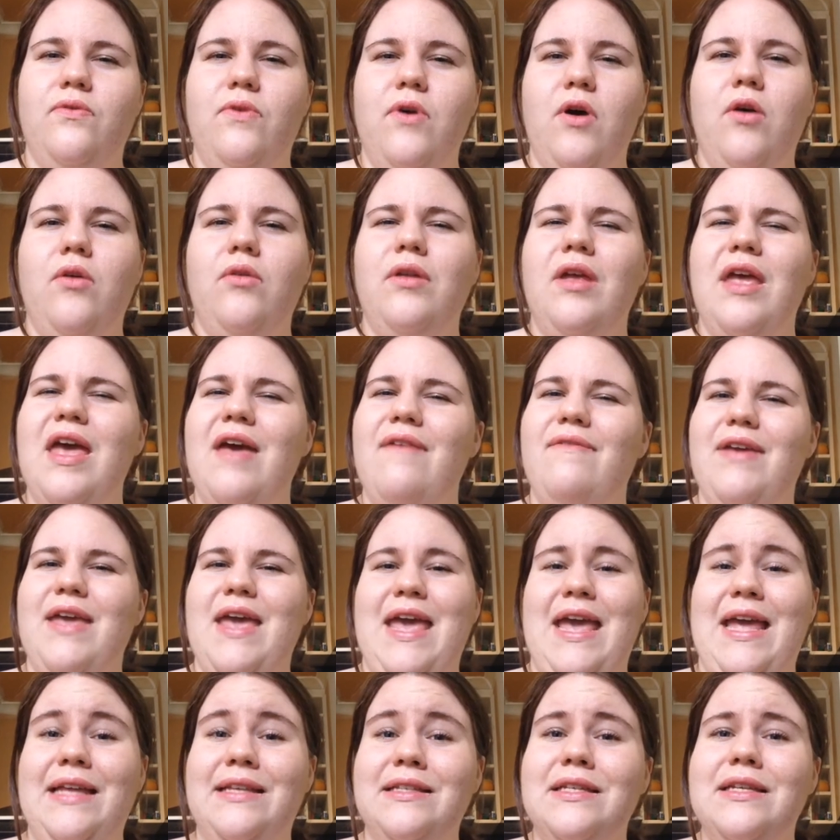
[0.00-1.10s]
felt heavy
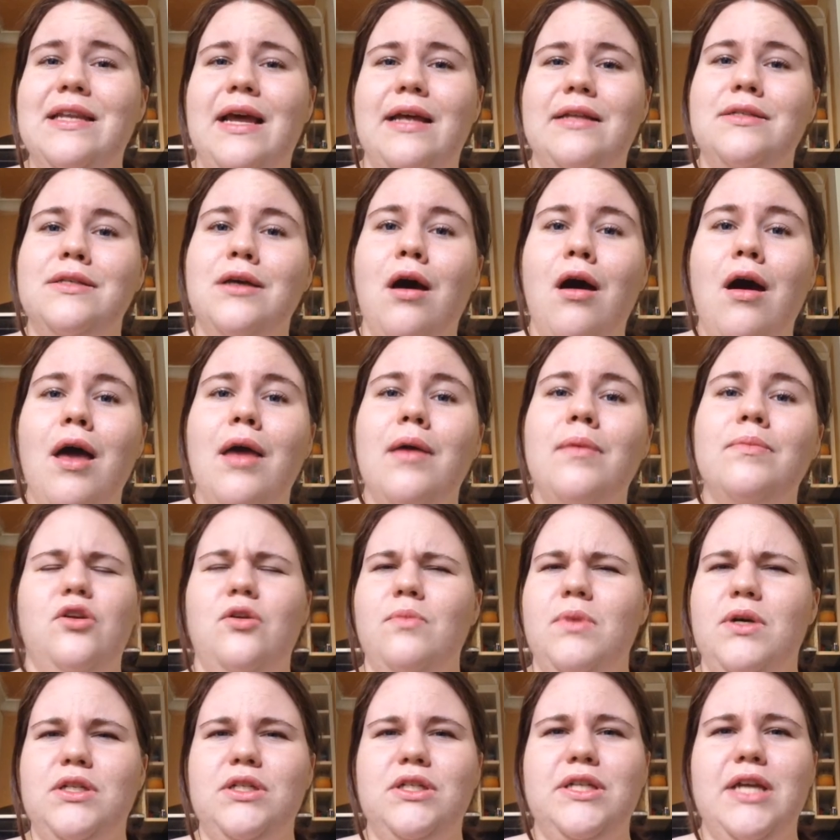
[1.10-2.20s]
handed at times, too
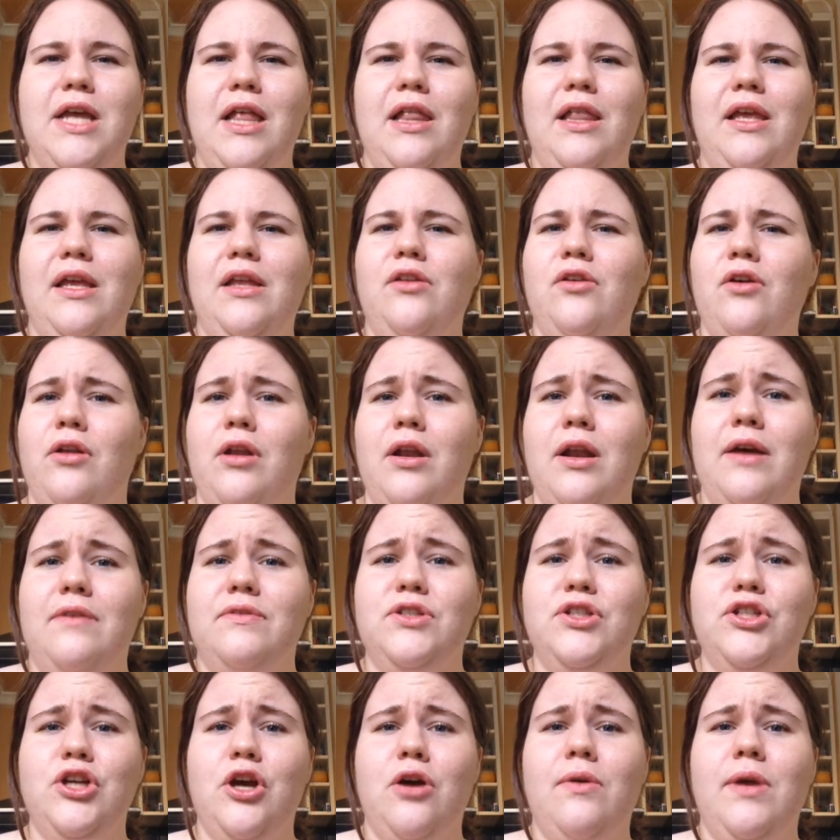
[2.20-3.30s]
much telling, not enough
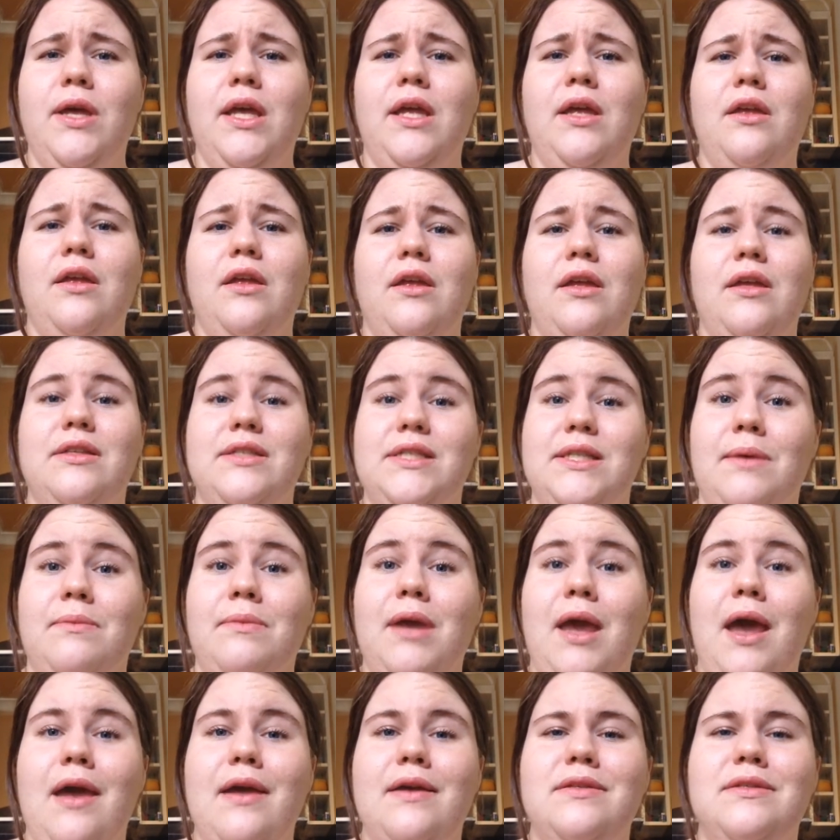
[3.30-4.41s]
showing in some
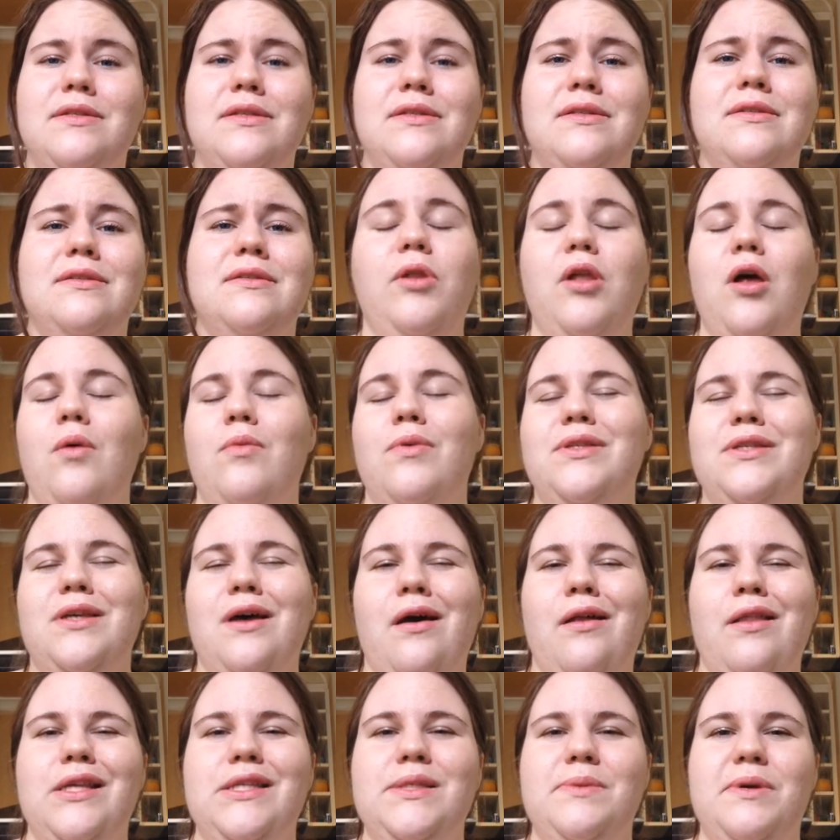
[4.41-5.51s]
cases. Plot was
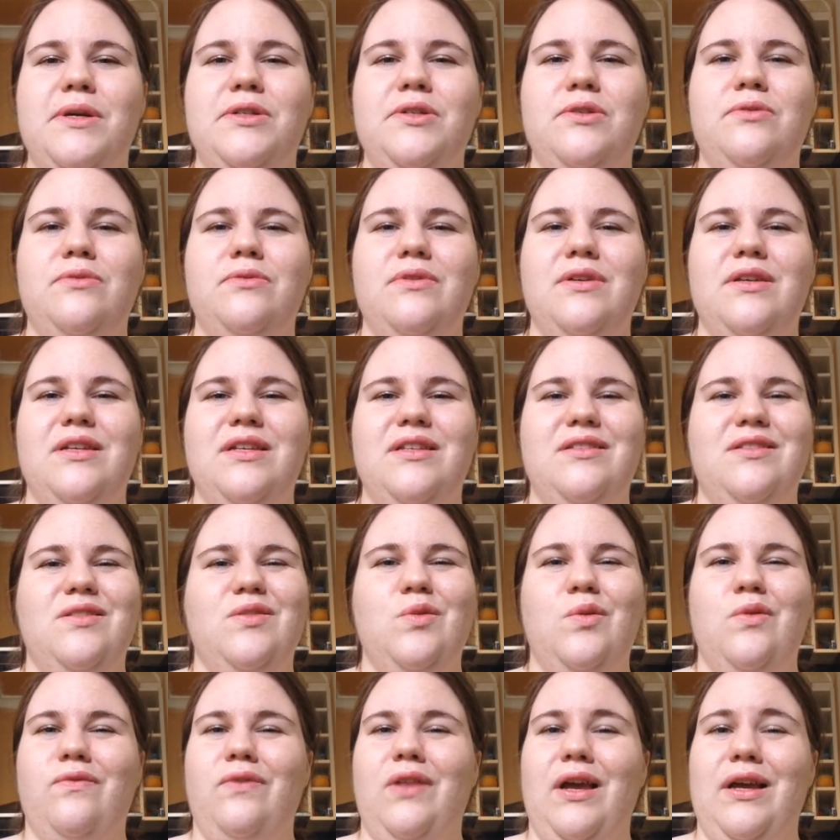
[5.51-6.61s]
hardly special, it's
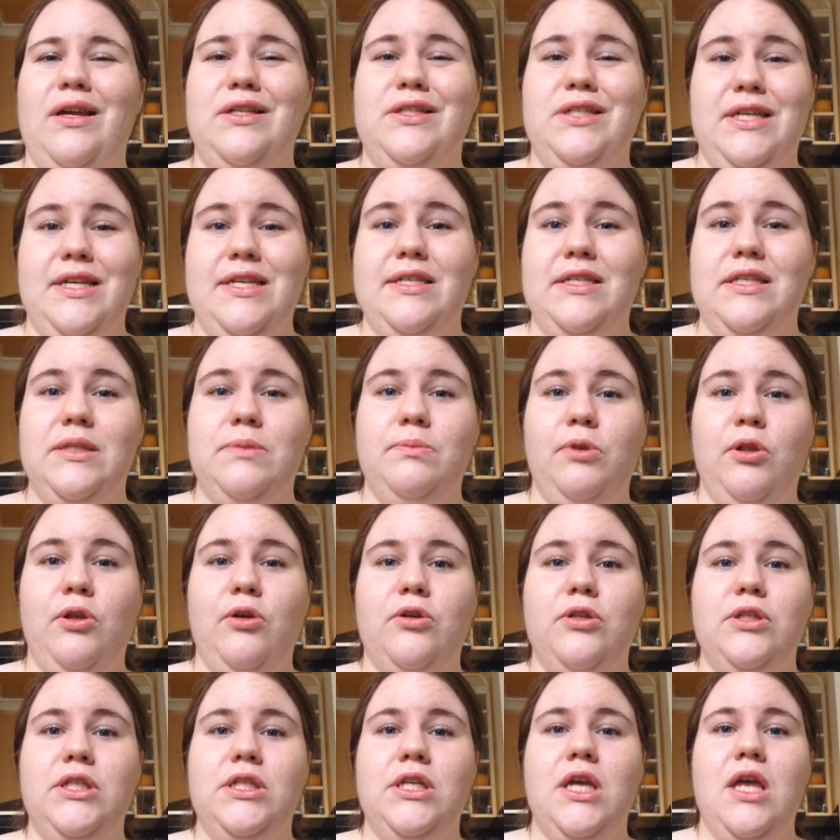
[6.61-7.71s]
sort of like a Jesus
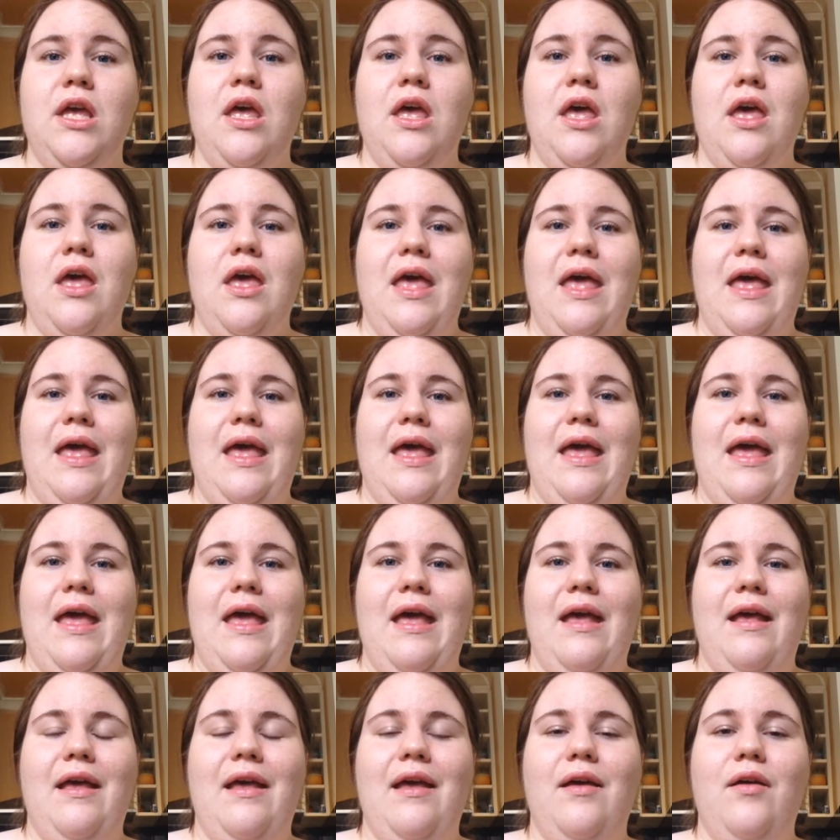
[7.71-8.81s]
plot
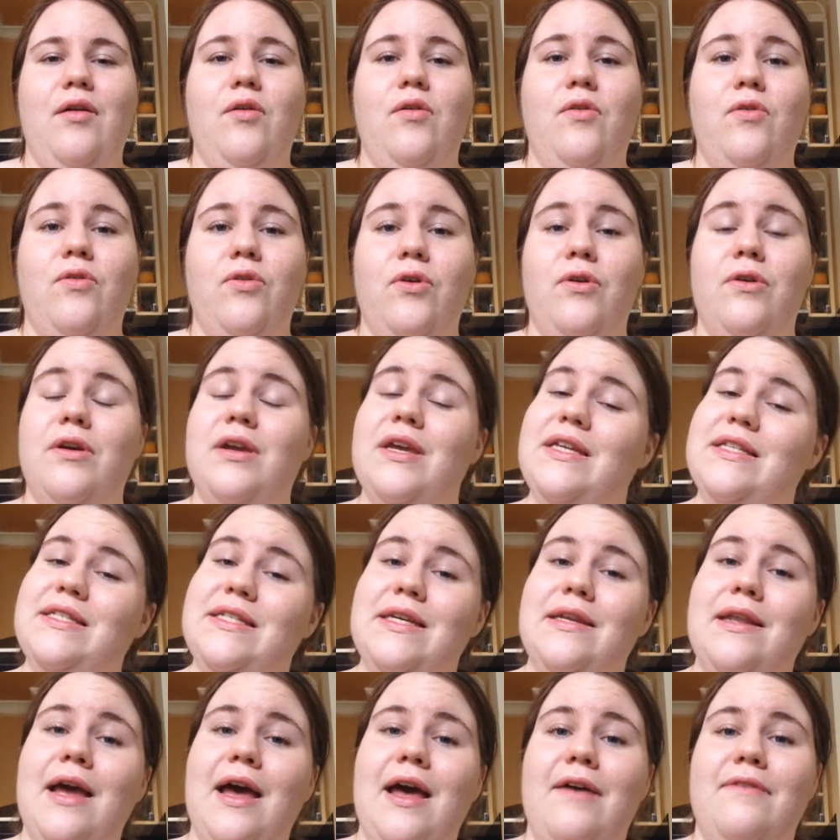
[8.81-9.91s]
although it
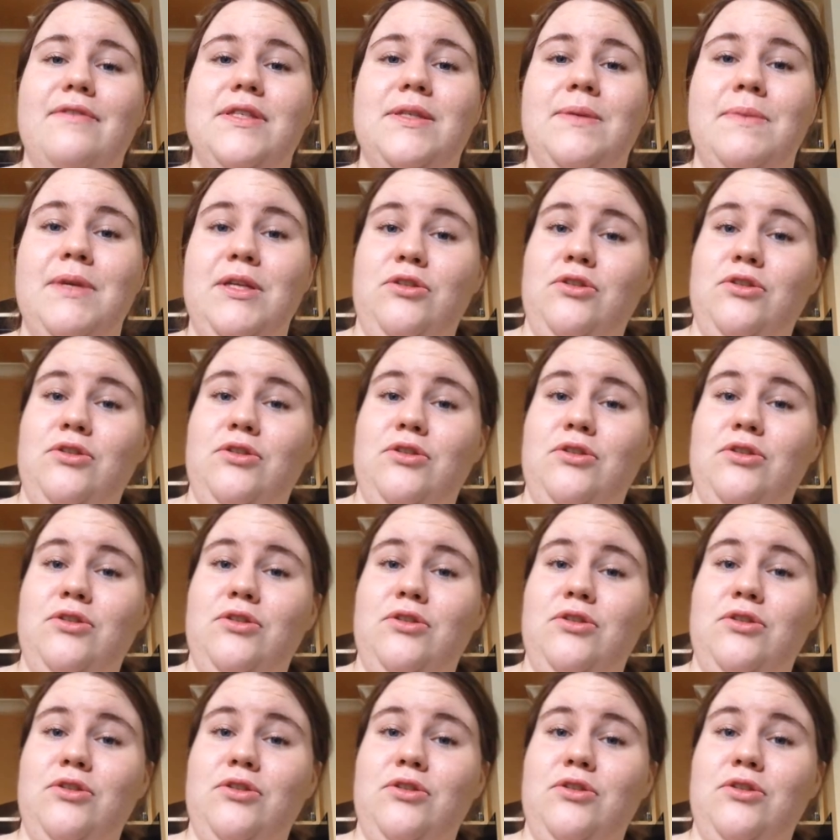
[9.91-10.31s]
did have some